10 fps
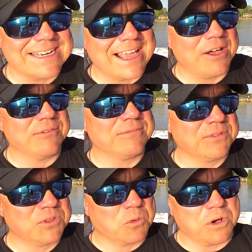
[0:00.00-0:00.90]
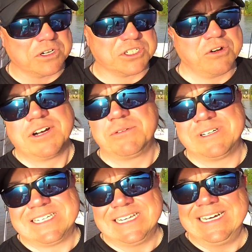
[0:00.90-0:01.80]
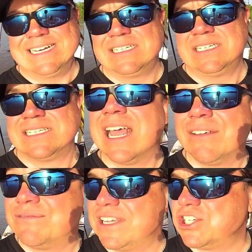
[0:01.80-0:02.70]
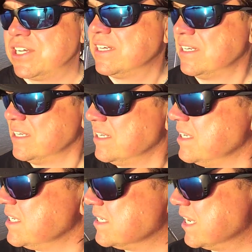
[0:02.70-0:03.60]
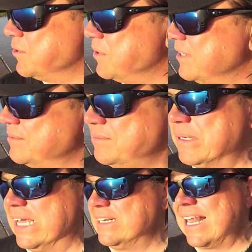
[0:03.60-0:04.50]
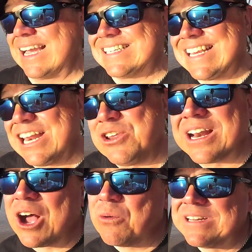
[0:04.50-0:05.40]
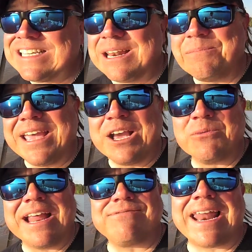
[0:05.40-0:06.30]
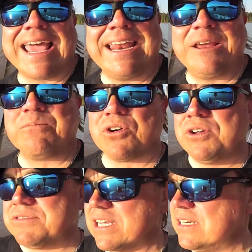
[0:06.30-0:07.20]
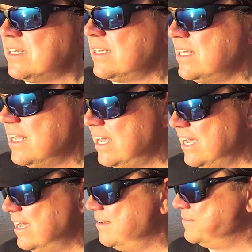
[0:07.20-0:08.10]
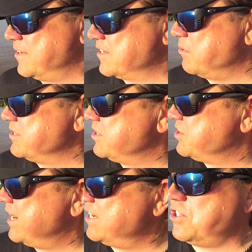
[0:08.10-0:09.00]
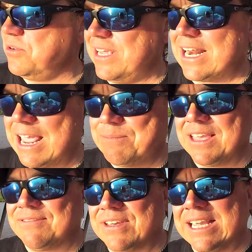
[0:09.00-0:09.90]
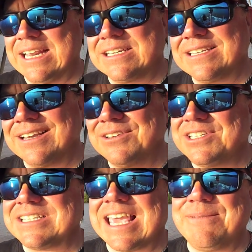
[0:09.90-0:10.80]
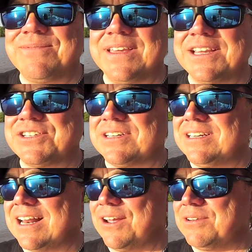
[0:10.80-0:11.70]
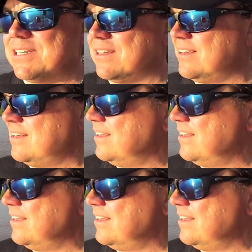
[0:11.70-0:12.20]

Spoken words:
and now the water's starting to recede. It's just tough fishing. So, but like I said, you can always get a big when that flathead proves it. There's always a chance you can get a big fish. So you just keep fishing. You know, it's a,